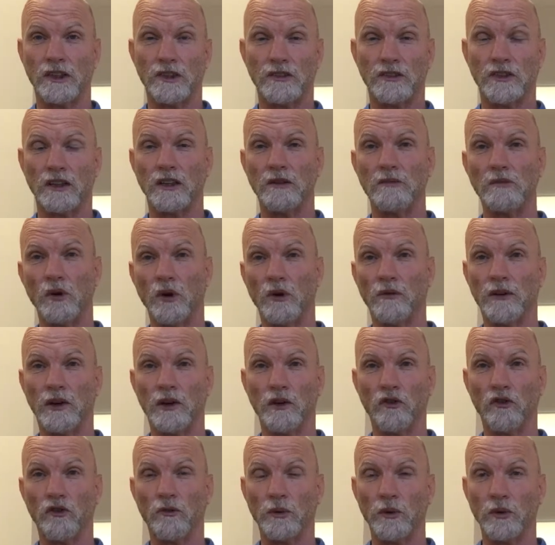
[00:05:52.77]
so they're more
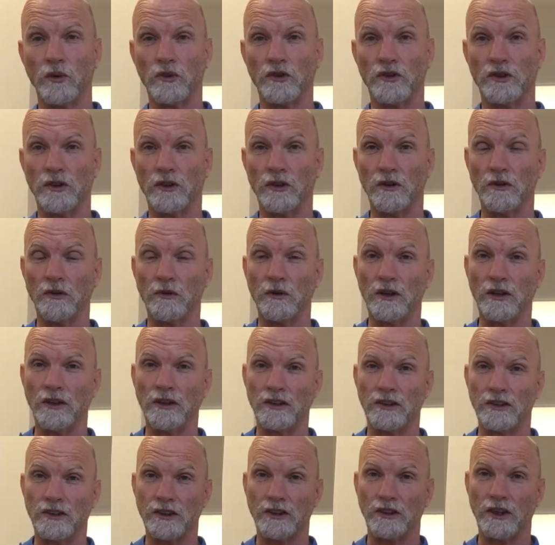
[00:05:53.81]
vulnerable
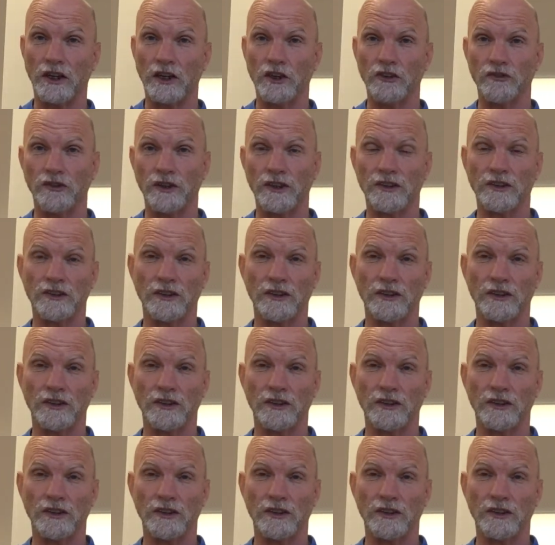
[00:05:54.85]
to injury.